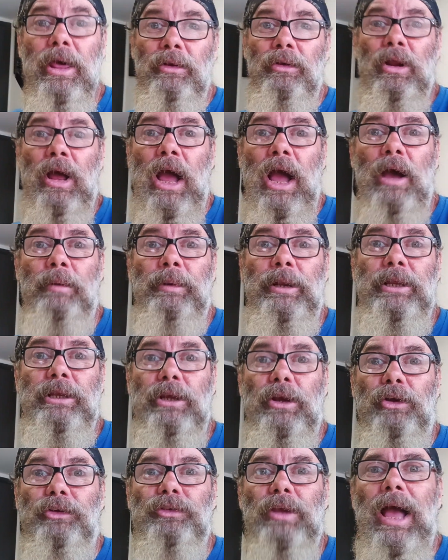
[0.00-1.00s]
I don't know how many
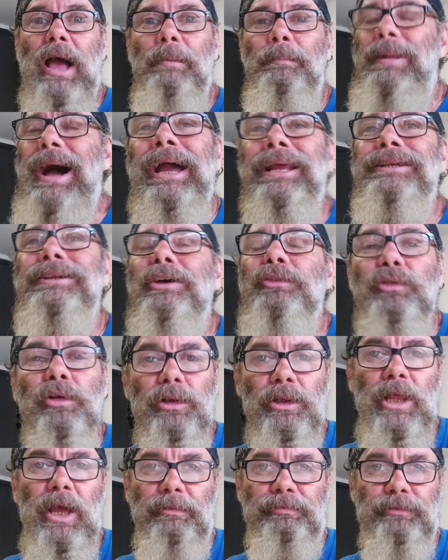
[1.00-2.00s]
years, mine
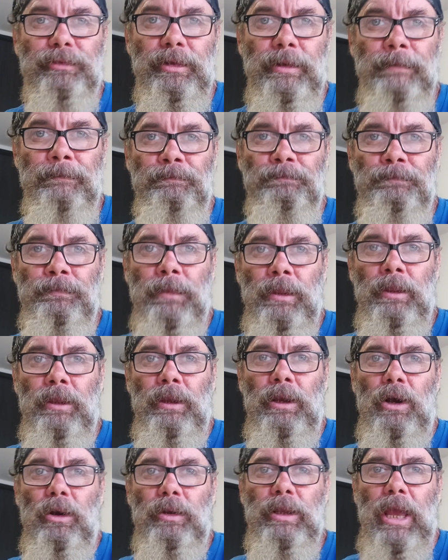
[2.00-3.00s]
doesn't lift,
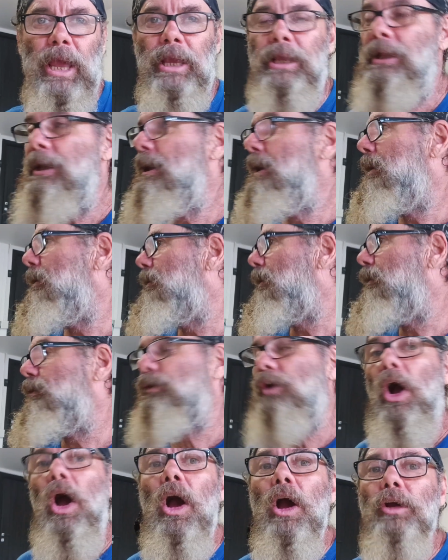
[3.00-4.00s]
okay?
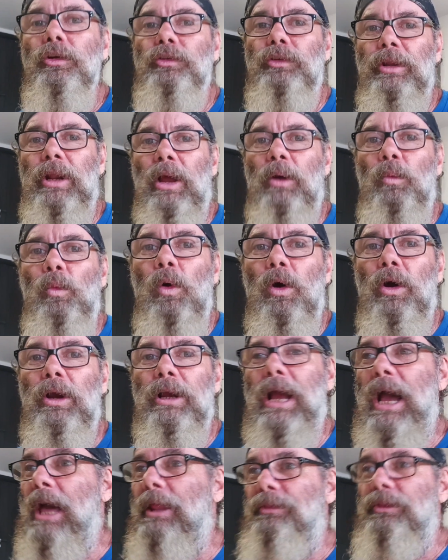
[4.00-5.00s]
These cars that I
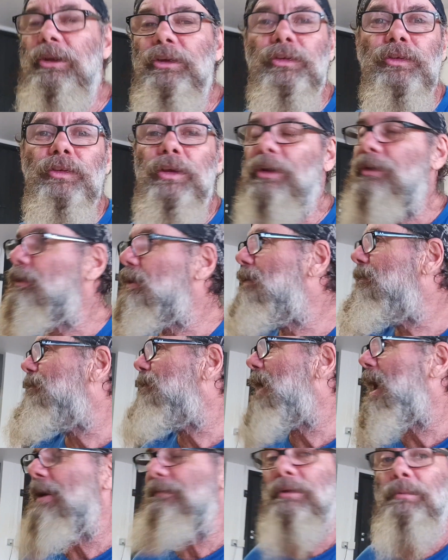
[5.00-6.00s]
work on, this
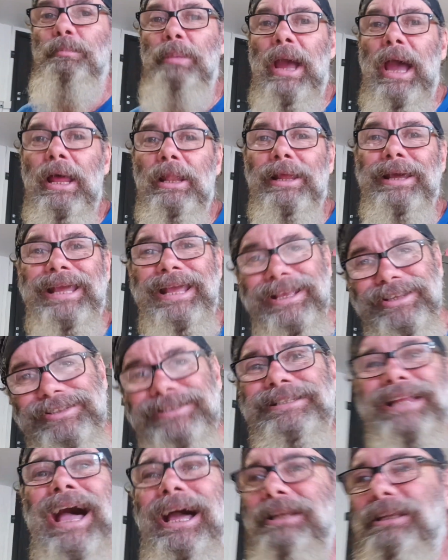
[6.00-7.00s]
65 Impala
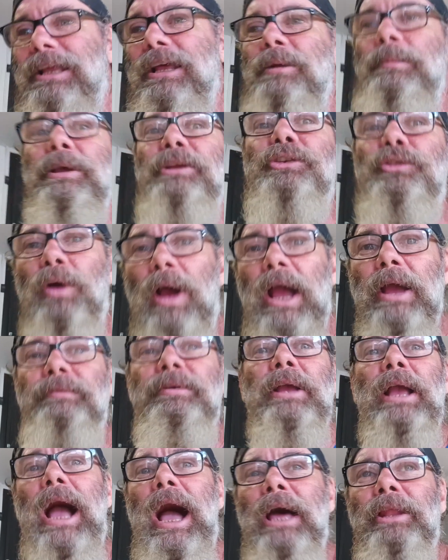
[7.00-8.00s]
is not going to be
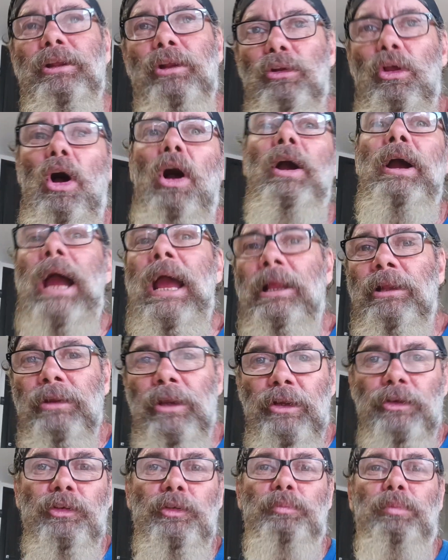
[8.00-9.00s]
driving on the Long
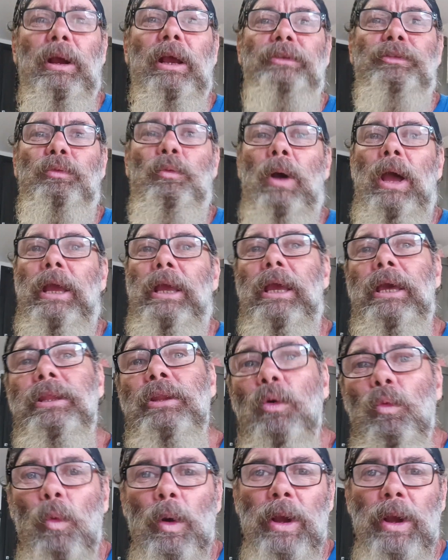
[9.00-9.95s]
Island Expressway in the